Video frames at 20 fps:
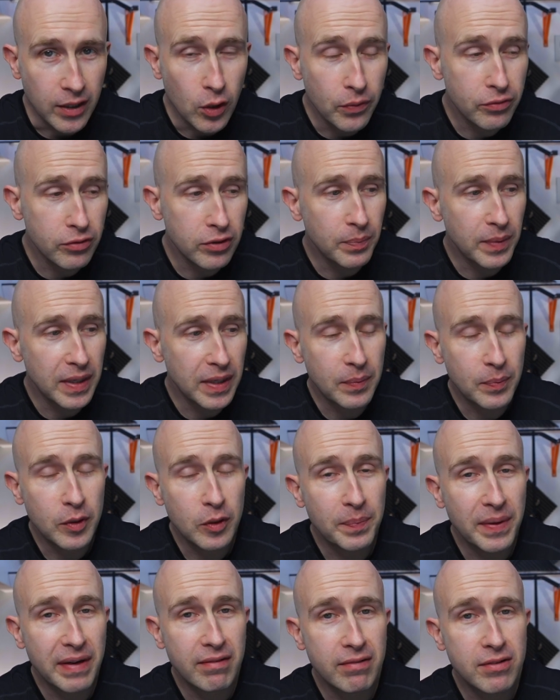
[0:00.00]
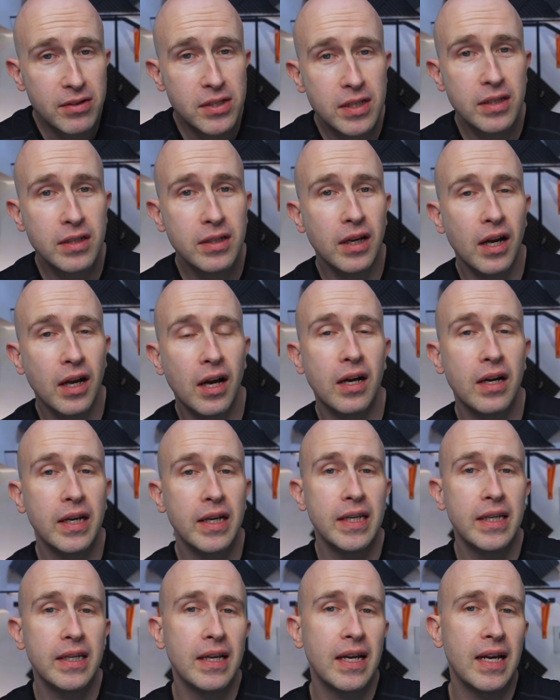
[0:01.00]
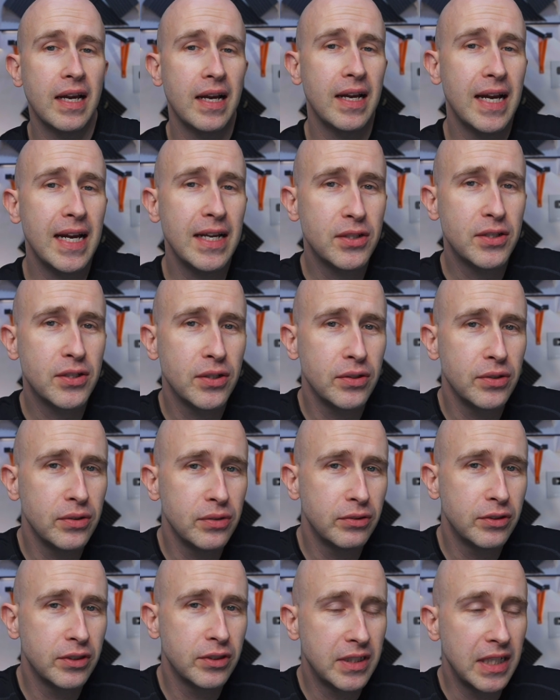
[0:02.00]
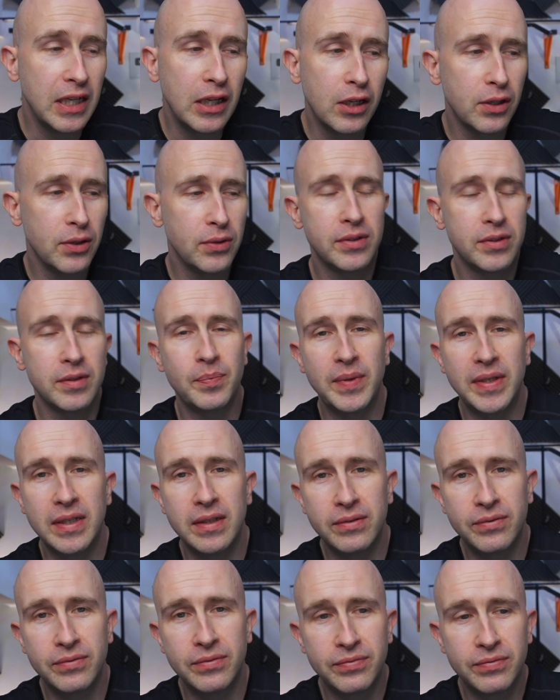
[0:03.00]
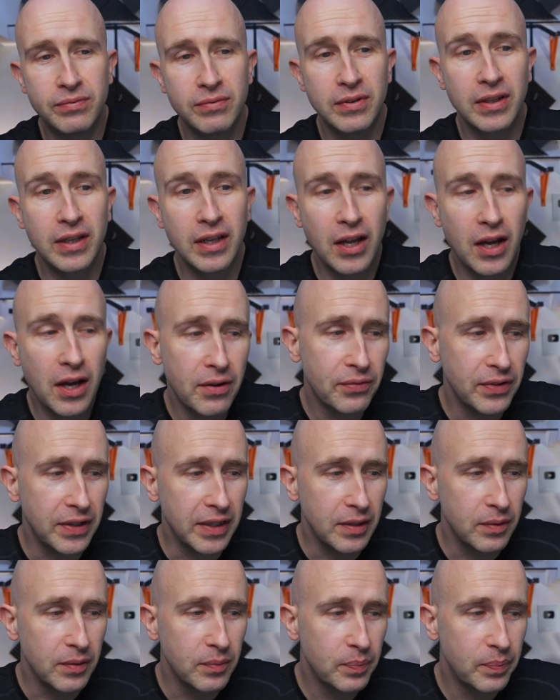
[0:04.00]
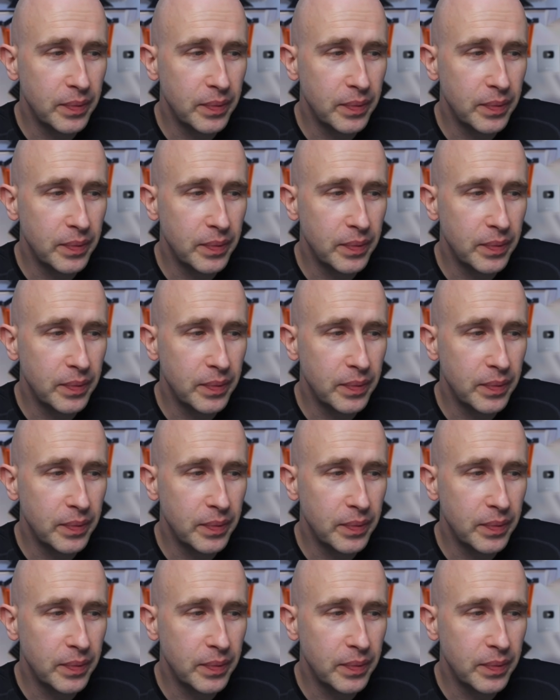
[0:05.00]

Over on Black Belt Barrister, I had to just include a bit of laughing